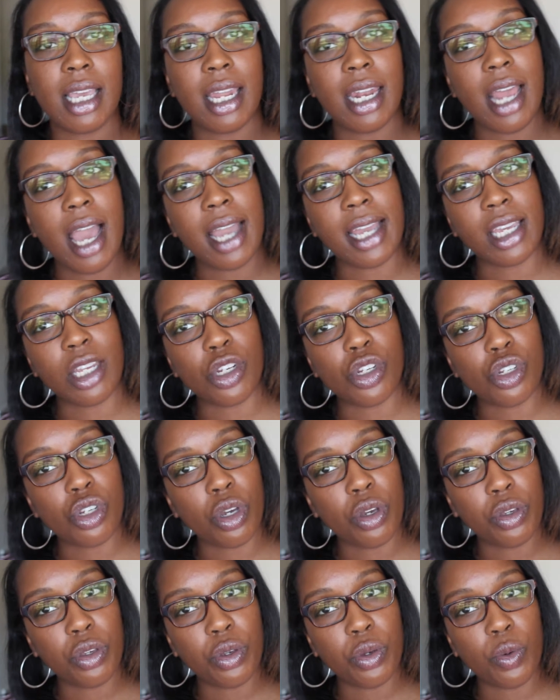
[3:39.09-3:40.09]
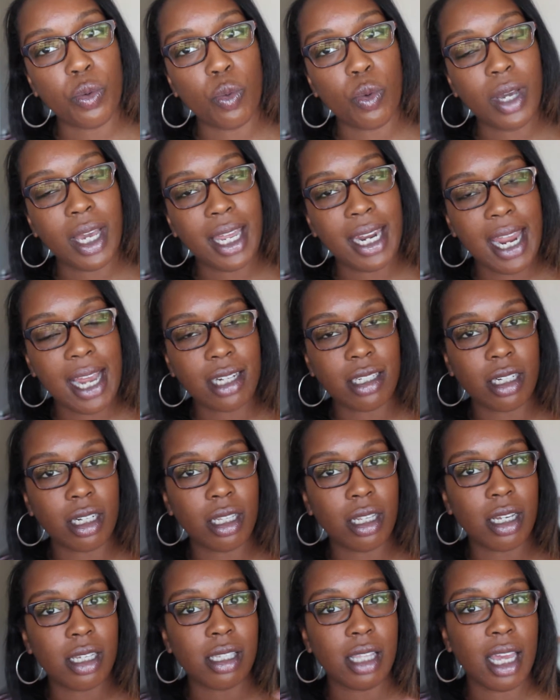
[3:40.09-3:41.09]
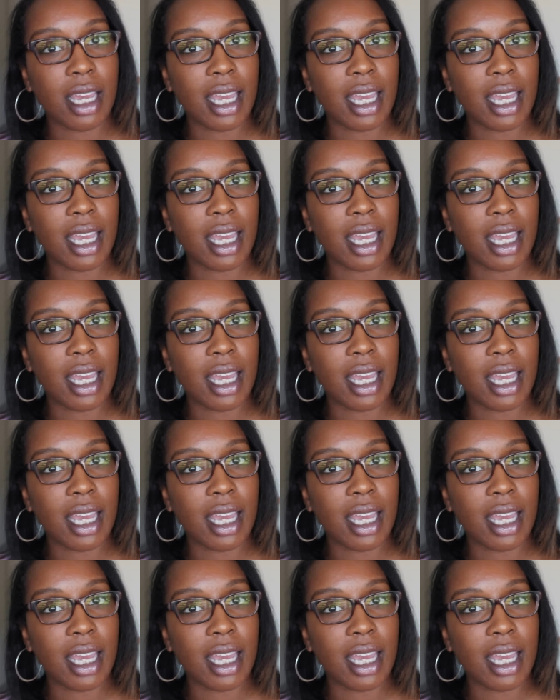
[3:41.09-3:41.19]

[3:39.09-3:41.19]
and I can show you what it actually looks